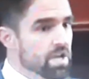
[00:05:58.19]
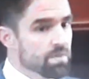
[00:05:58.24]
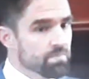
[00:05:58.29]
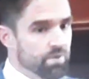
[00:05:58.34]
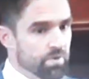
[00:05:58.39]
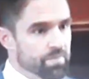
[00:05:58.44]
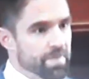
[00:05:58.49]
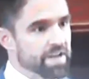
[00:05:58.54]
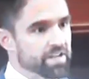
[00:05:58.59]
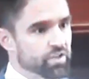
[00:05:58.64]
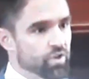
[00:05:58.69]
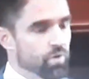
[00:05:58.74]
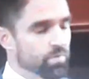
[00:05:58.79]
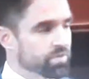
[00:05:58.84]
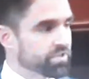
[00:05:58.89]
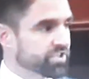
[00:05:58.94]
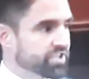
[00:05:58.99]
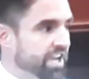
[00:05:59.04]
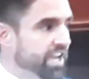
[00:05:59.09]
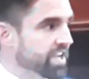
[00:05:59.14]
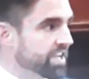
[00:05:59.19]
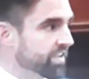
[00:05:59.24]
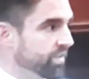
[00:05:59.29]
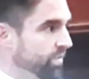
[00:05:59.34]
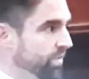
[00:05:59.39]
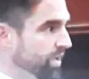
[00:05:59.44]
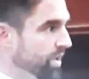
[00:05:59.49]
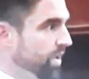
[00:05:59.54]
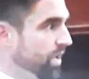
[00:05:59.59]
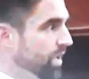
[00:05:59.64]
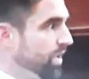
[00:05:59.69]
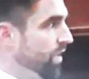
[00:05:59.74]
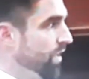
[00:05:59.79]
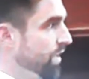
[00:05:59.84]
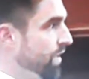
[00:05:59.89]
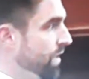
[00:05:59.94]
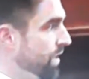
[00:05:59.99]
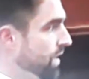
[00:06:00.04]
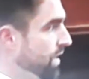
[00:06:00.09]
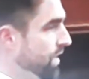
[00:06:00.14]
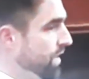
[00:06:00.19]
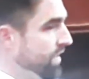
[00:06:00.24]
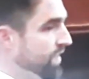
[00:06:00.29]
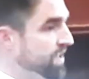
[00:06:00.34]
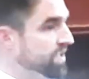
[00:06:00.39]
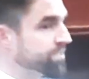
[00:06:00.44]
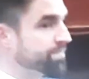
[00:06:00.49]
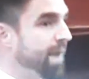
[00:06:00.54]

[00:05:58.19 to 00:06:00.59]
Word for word: But make no mistake, this